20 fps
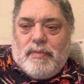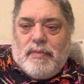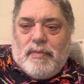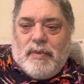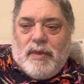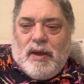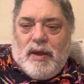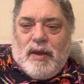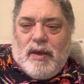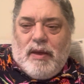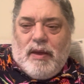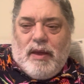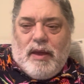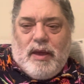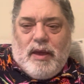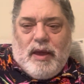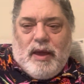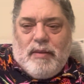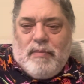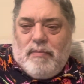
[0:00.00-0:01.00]
uh,
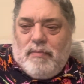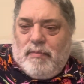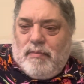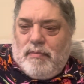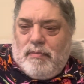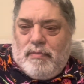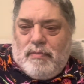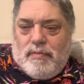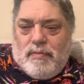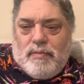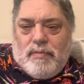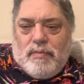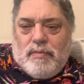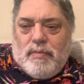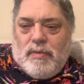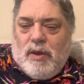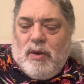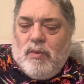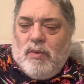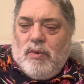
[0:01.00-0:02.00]
and
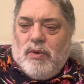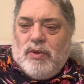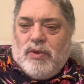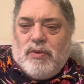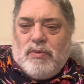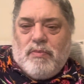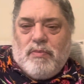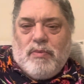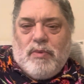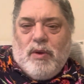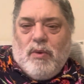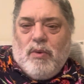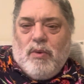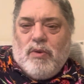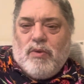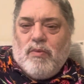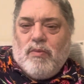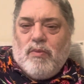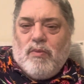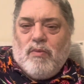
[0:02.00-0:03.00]
there was there
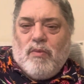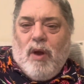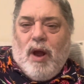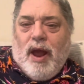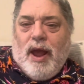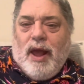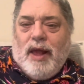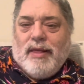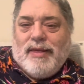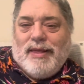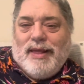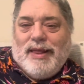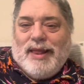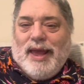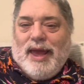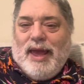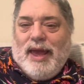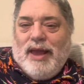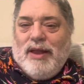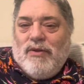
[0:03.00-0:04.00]
was riots the
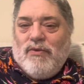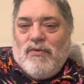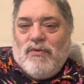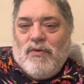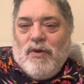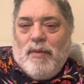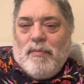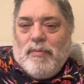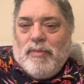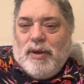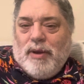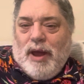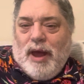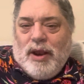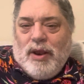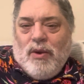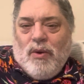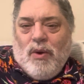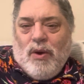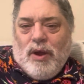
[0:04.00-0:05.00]
day Trump got
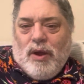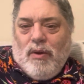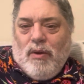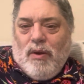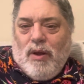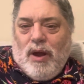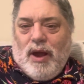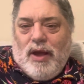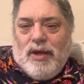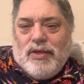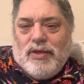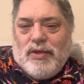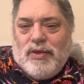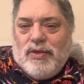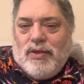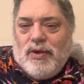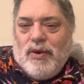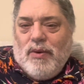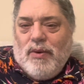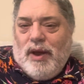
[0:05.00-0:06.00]
inaugurated.
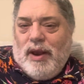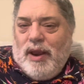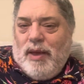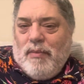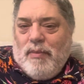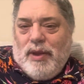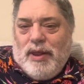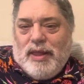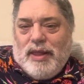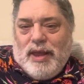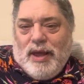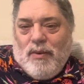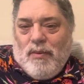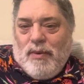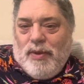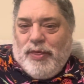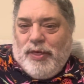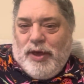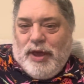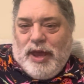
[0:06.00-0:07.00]
So, and then we dealt
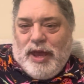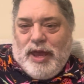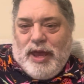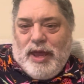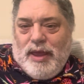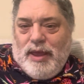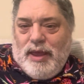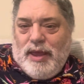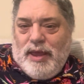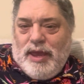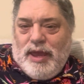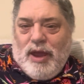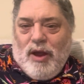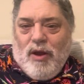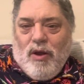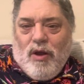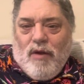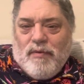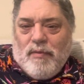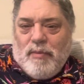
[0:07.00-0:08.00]
with a
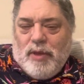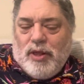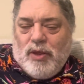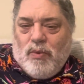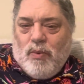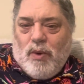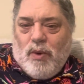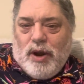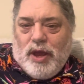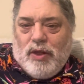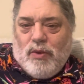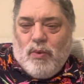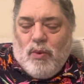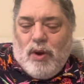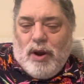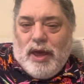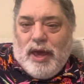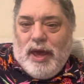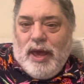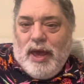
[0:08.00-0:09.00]
year of them in
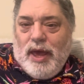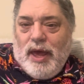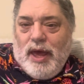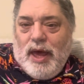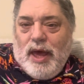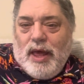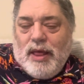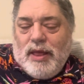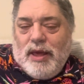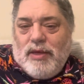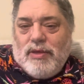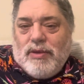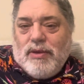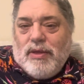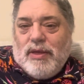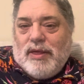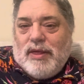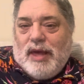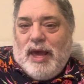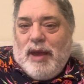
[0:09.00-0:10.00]
2020. These are the
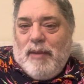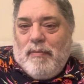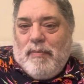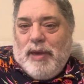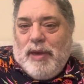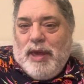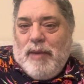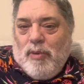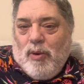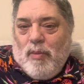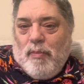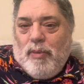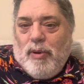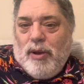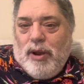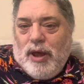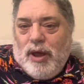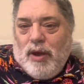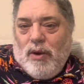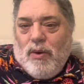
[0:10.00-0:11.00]
same people
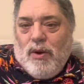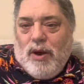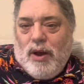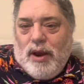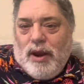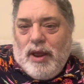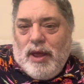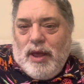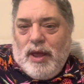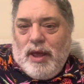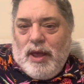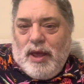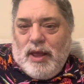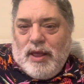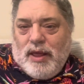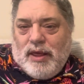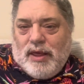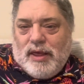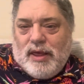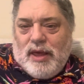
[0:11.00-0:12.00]
putting on
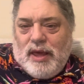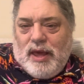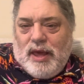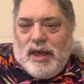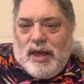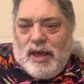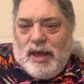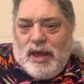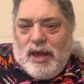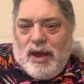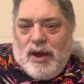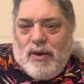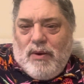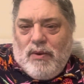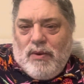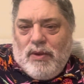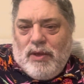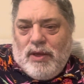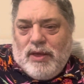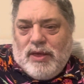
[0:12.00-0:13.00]
this, uh, you
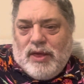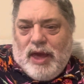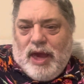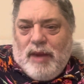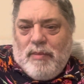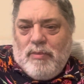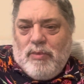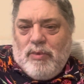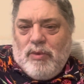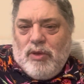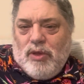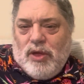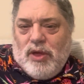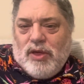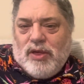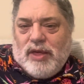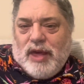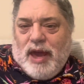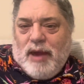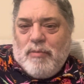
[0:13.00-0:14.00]
know, the same the
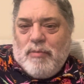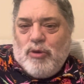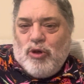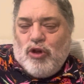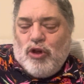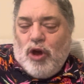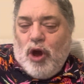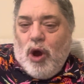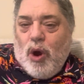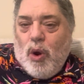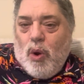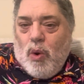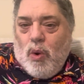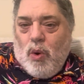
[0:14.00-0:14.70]
same show